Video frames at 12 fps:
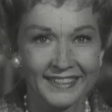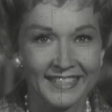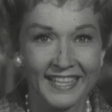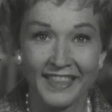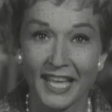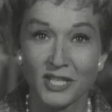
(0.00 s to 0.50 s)

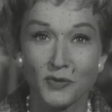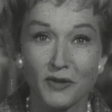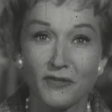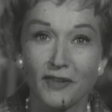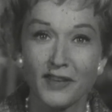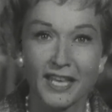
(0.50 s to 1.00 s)
And that's what
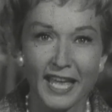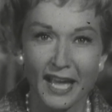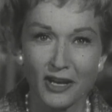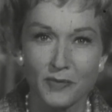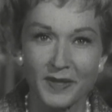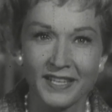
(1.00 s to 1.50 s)
Vivian
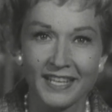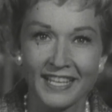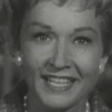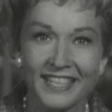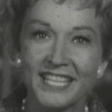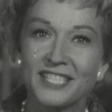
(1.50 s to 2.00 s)
Ackerman,
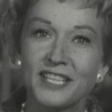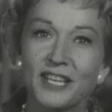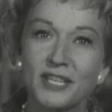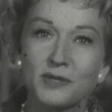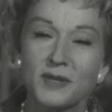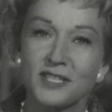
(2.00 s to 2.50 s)
this
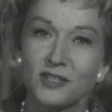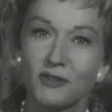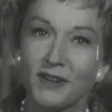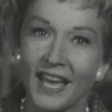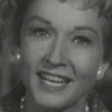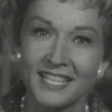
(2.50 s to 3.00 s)
year's Mrs.
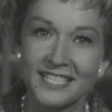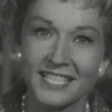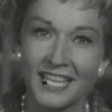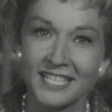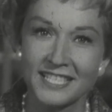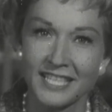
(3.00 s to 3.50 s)
United
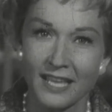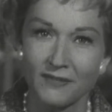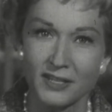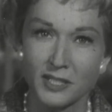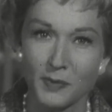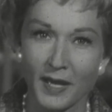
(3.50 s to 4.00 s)
States
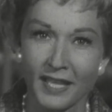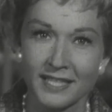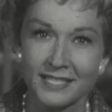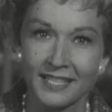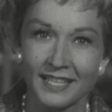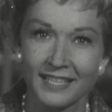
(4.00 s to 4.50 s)
Savings
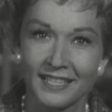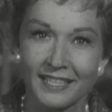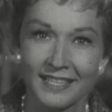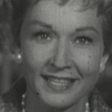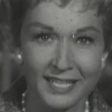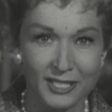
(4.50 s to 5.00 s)
Bonds,
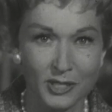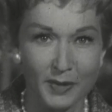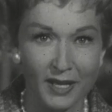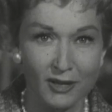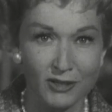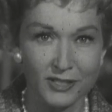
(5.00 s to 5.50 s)
thinks
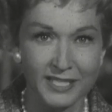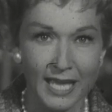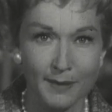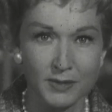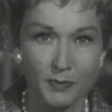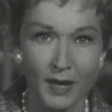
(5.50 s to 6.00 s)
about Uncle
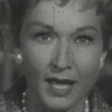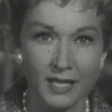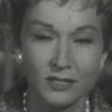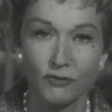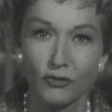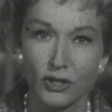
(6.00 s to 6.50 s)
Sam's
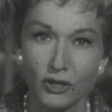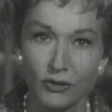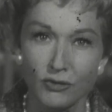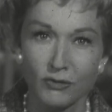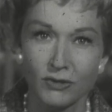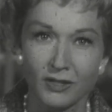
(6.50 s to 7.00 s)
bonds for
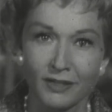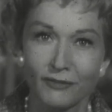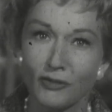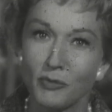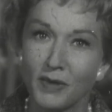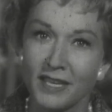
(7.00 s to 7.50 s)
you,
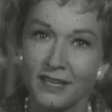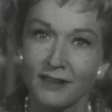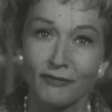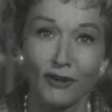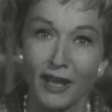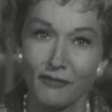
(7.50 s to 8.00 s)
for me,
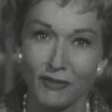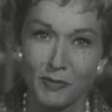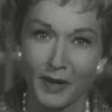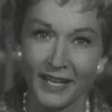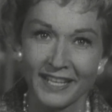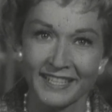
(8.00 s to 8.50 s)
for
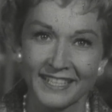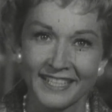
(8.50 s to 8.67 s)
everybody.